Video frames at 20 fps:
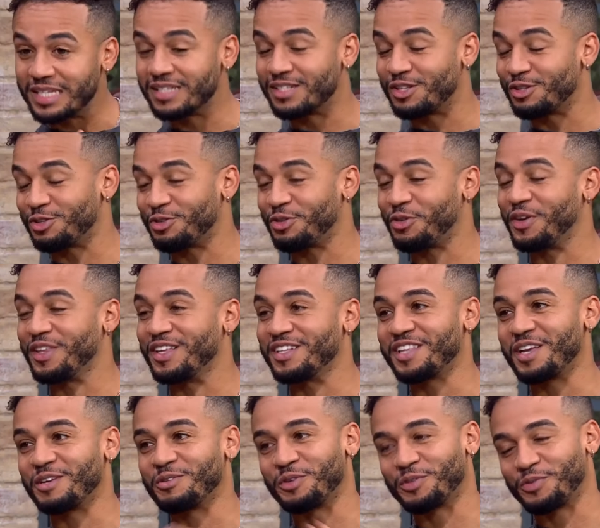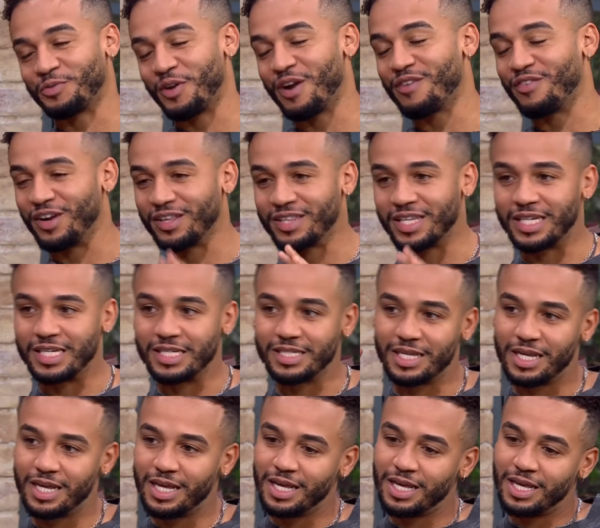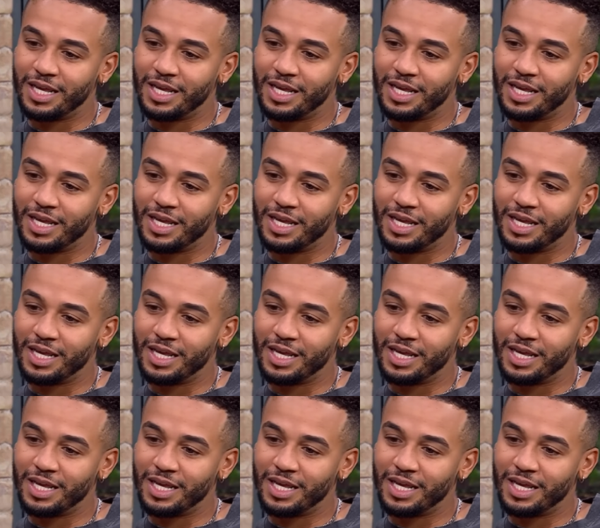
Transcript: this is a story that stays with us forever. I think it's